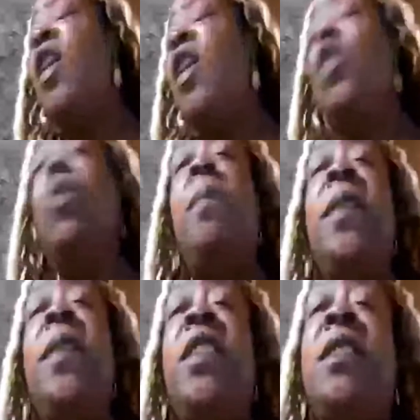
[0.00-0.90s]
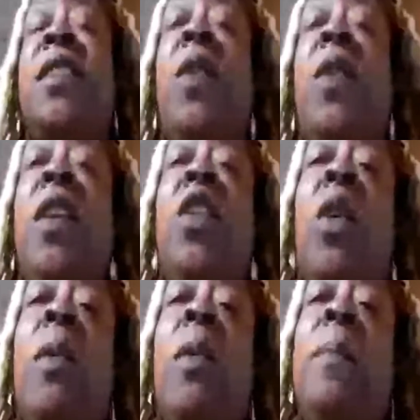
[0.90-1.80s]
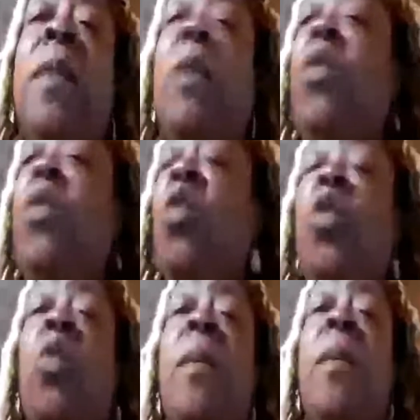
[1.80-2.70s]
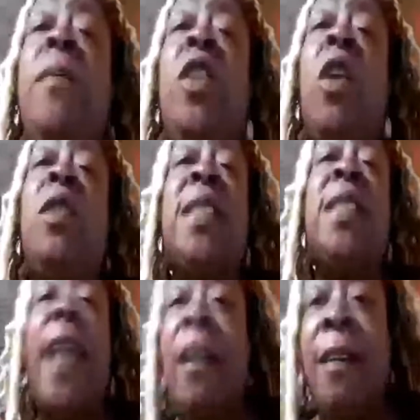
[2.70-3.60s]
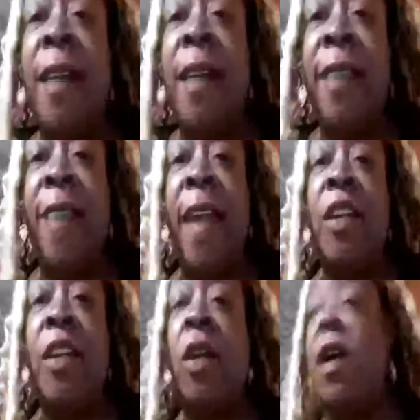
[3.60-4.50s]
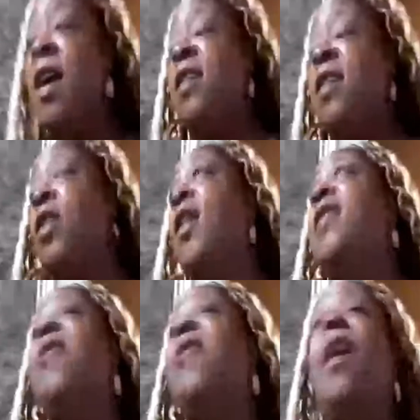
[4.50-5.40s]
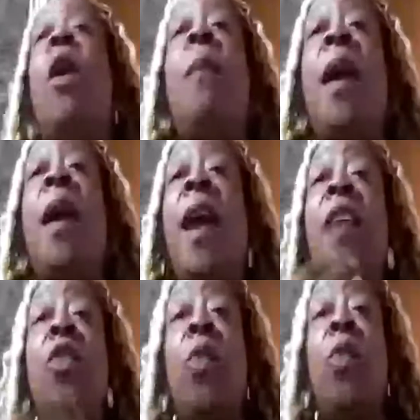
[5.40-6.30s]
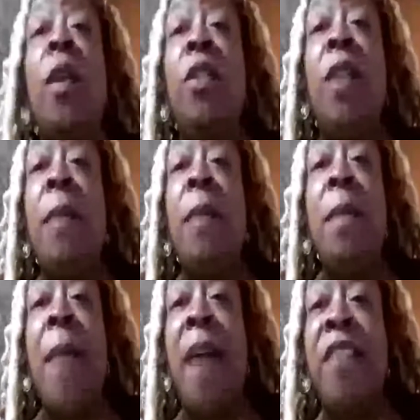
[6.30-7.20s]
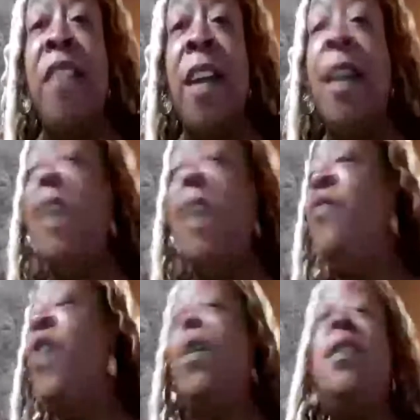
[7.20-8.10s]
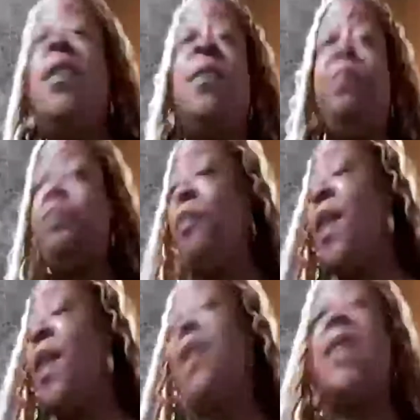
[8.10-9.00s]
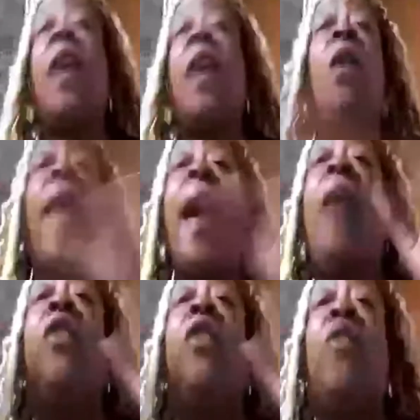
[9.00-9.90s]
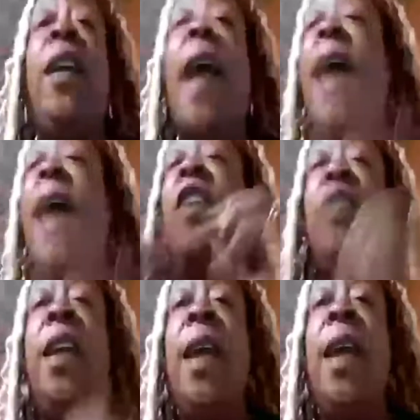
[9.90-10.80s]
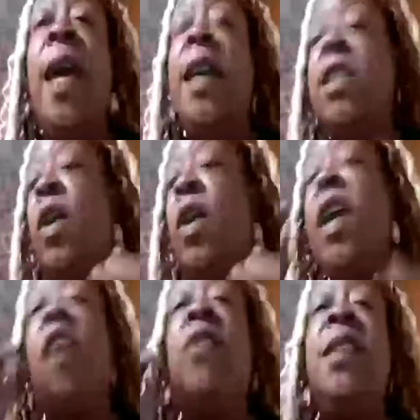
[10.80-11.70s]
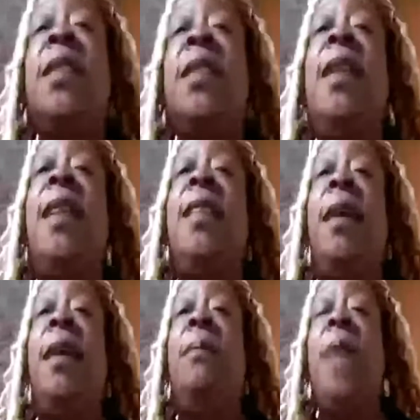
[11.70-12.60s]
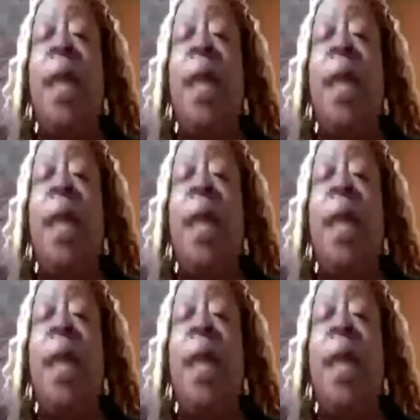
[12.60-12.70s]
you would be just so, you wouldn't, scare her like that. So he's like, oh my God, you let me marry her. And, he's like, okay, I agree. So he agrees to let them